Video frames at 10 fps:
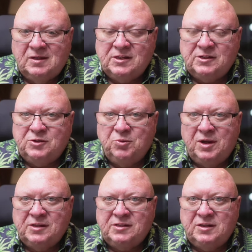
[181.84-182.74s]

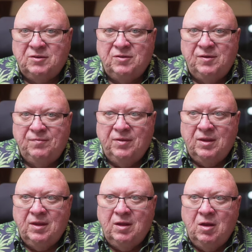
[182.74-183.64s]
situation of
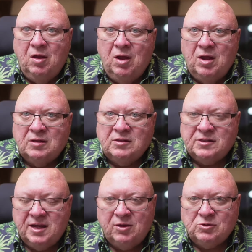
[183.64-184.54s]

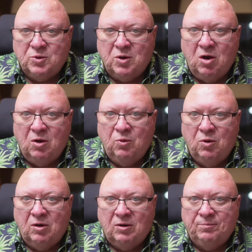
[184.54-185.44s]
scales were hard
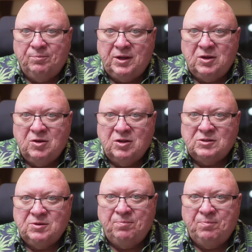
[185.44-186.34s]
work
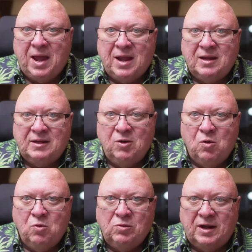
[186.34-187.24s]
because back in the
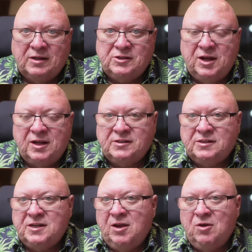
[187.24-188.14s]
old days you had
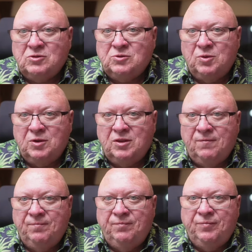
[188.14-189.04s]
scales with
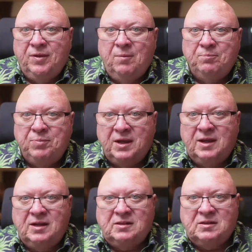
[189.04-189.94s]

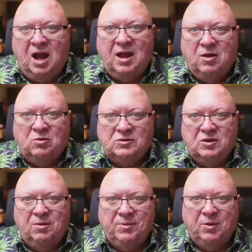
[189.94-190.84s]
big dials
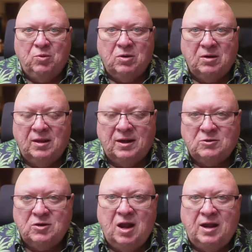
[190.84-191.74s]
on them. They weren't
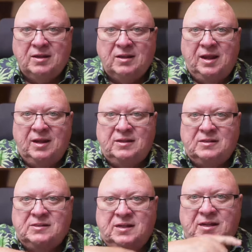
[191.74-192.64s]
electronic. They had
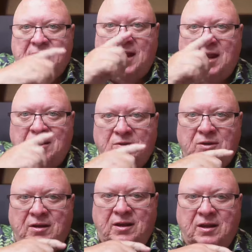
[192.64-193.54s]
this indicator
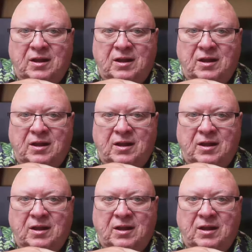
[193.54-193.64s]
and